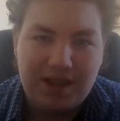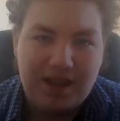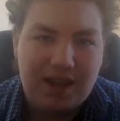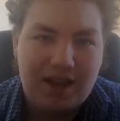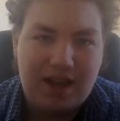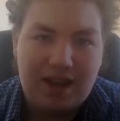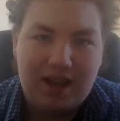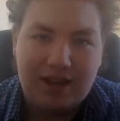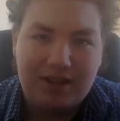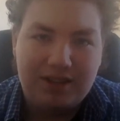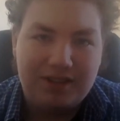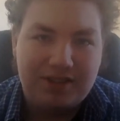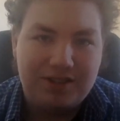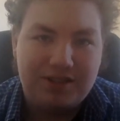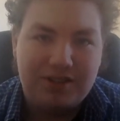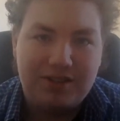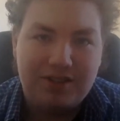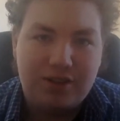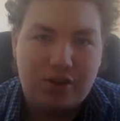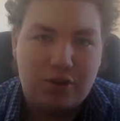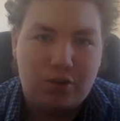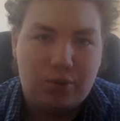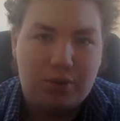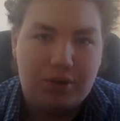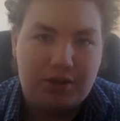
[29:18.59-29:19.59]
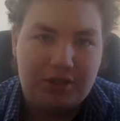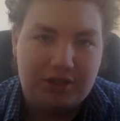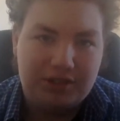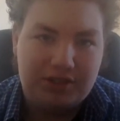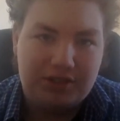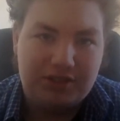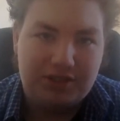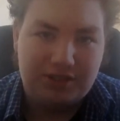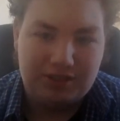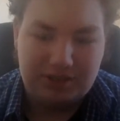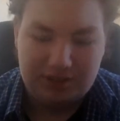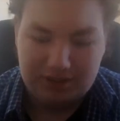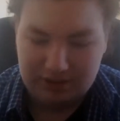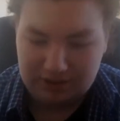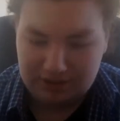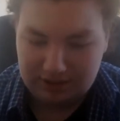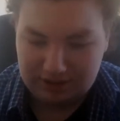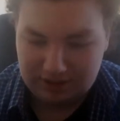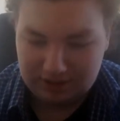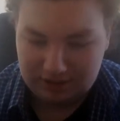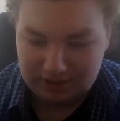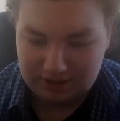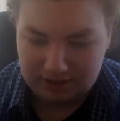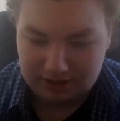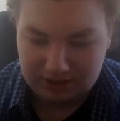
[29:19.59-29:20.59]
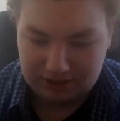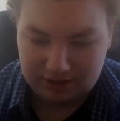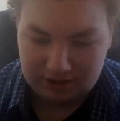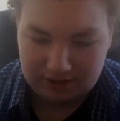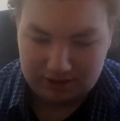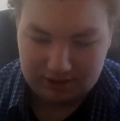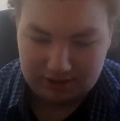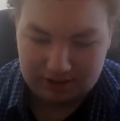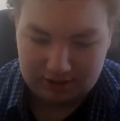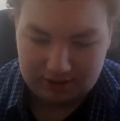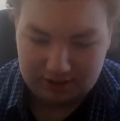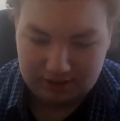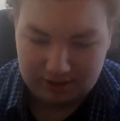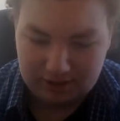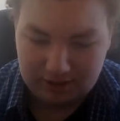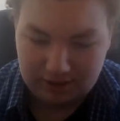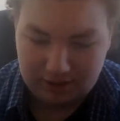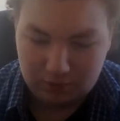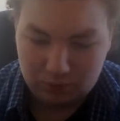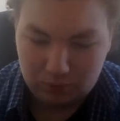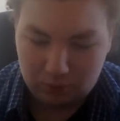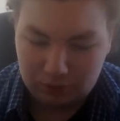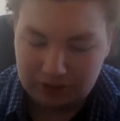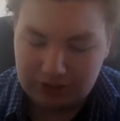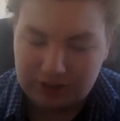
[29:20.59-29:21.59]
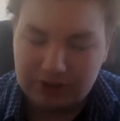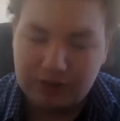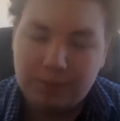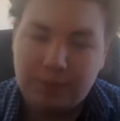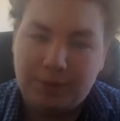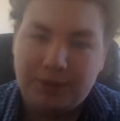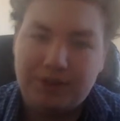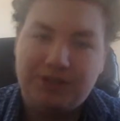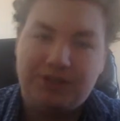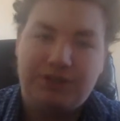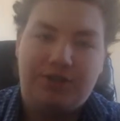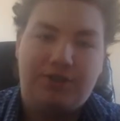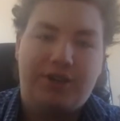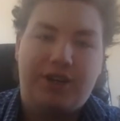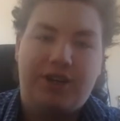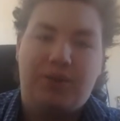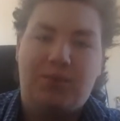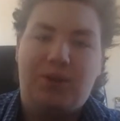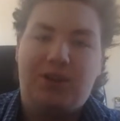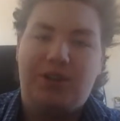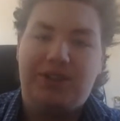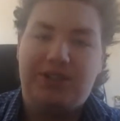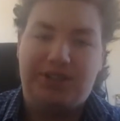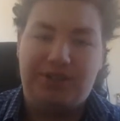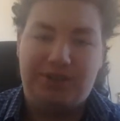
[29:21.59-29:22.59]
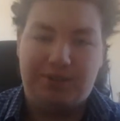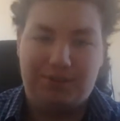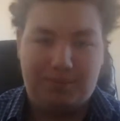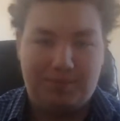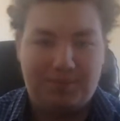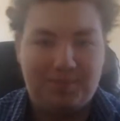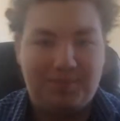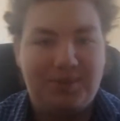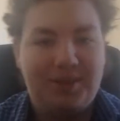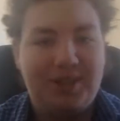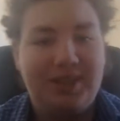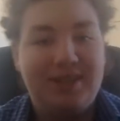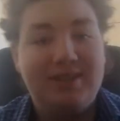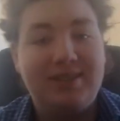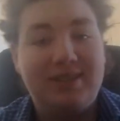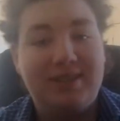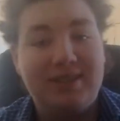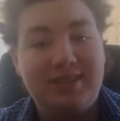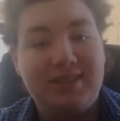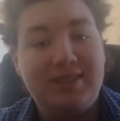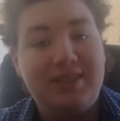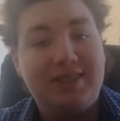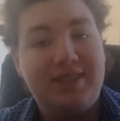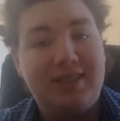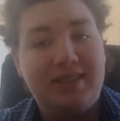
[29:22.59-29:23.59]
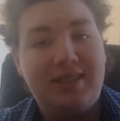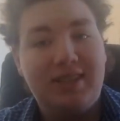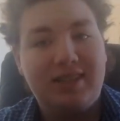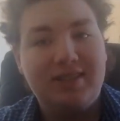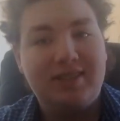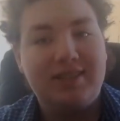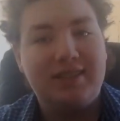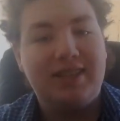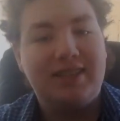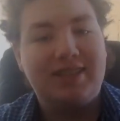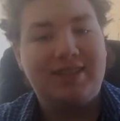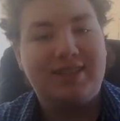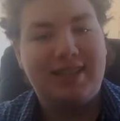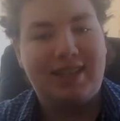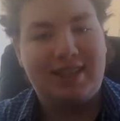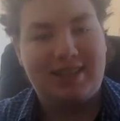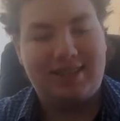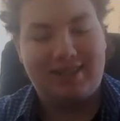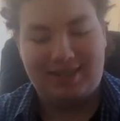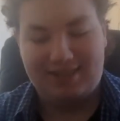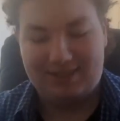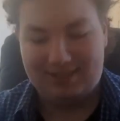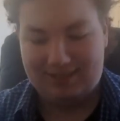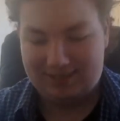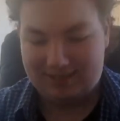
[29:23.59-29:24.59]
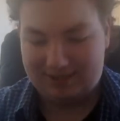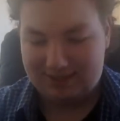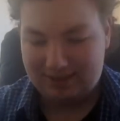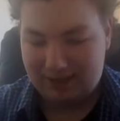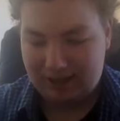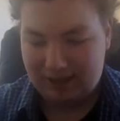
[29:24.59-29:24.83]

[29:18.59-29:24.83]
I just, no words. What is this person trying to argue? Let's dissect this.